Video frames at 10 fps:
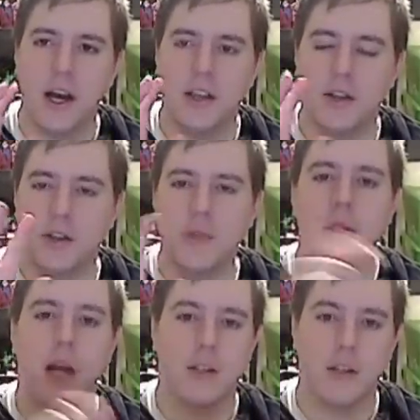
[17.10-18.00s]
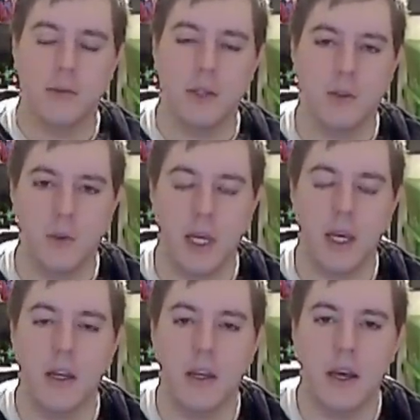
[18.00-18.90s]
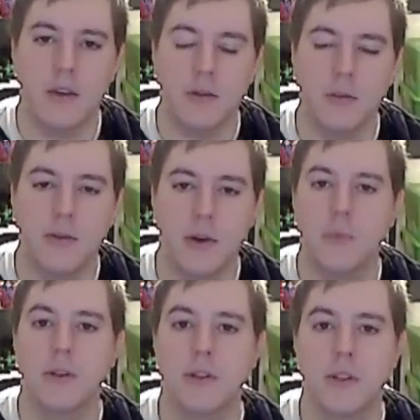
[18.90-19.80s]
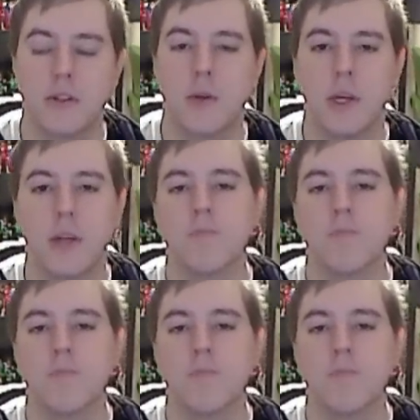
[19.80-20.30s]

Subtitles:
There's going to be lots coming this weekend. I've just been very busy this week,